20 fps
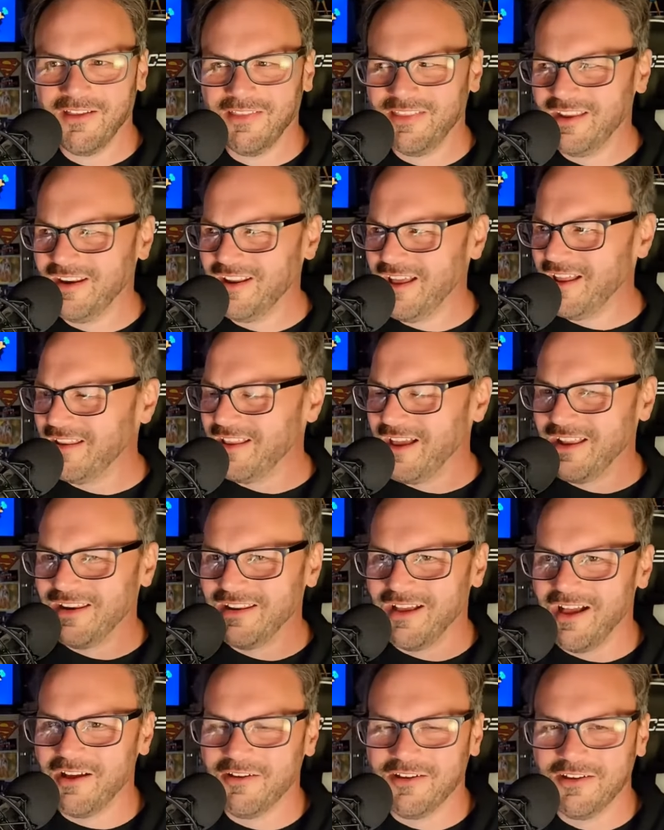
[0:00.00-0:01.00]
Then I, I
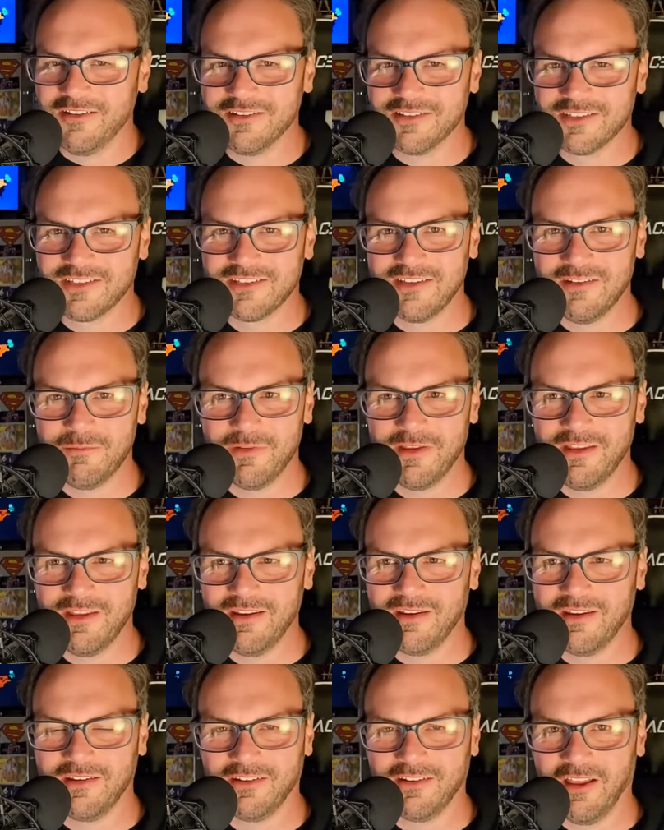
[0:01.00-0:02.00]
I couldn't sleep
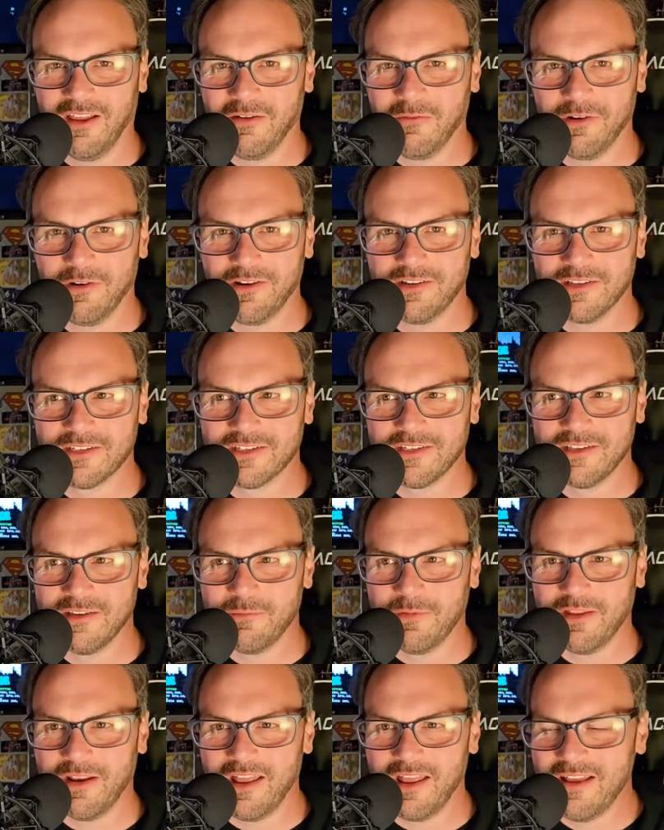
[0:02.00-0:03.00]
in until I wanted to
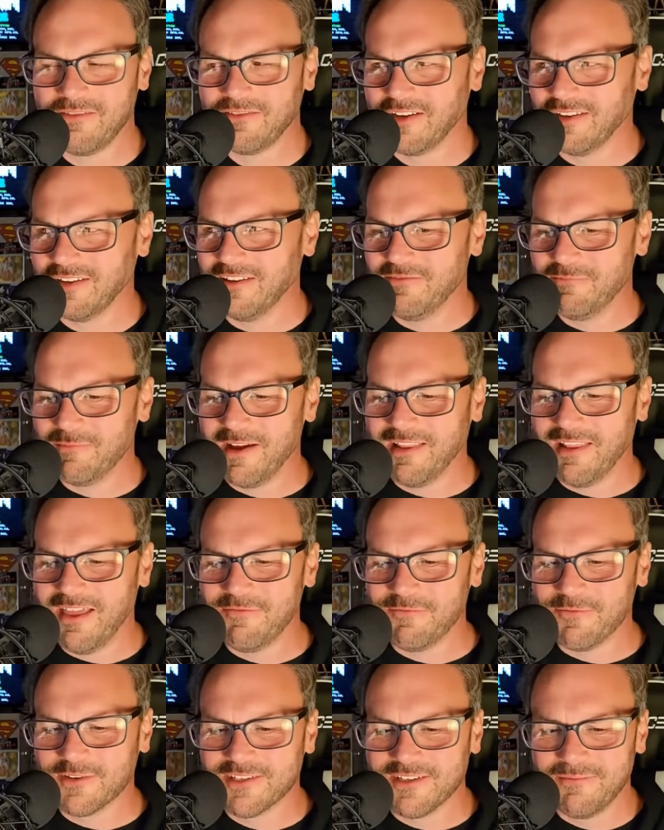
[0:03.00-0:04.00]
sleep in. I'd have to live my
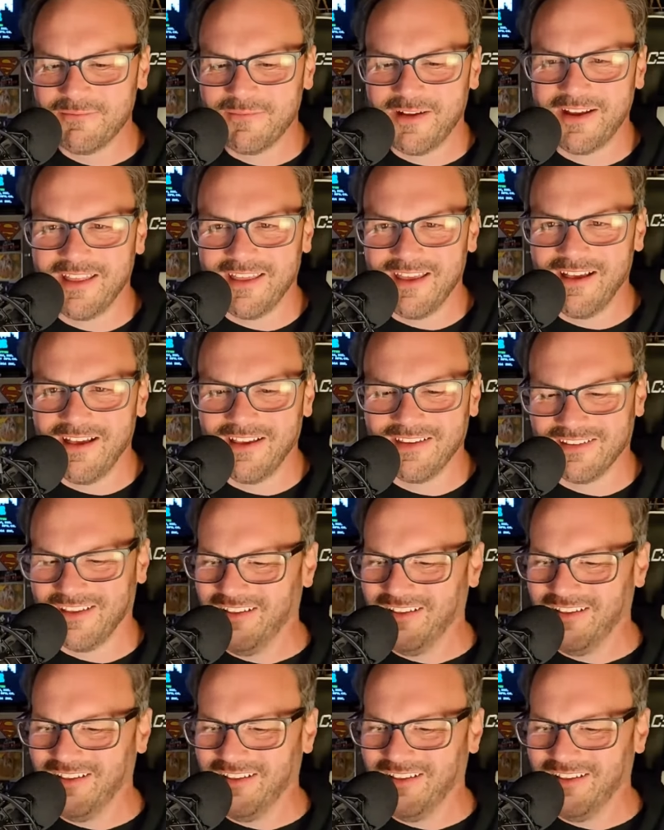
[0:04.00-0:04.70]
life for somebody else.